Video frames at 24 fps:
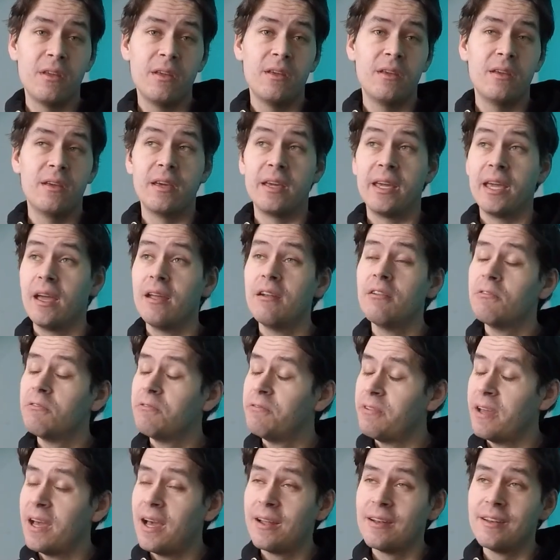Again,
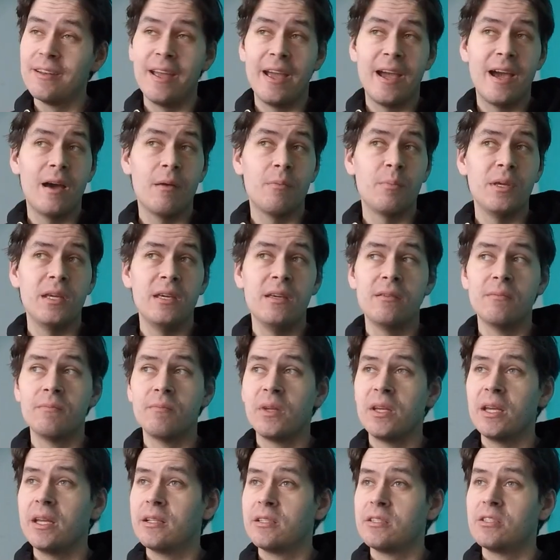fat and happy.
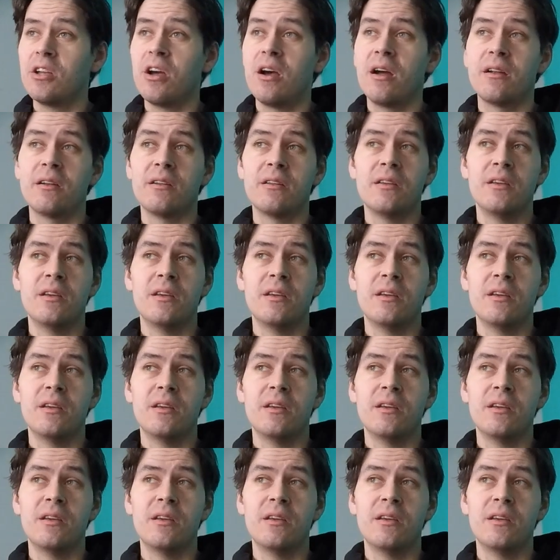It's not